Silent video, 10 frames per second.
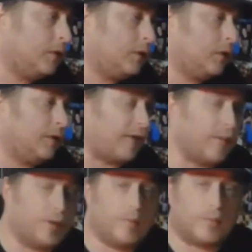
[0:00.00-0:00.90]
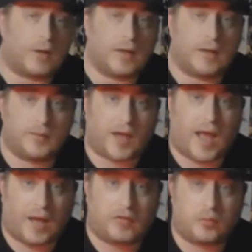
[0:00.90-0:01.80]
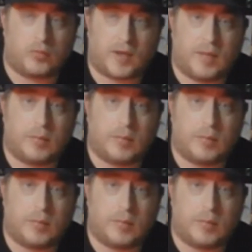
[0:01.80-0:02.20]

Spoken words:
The table didn't break. It was an actual table as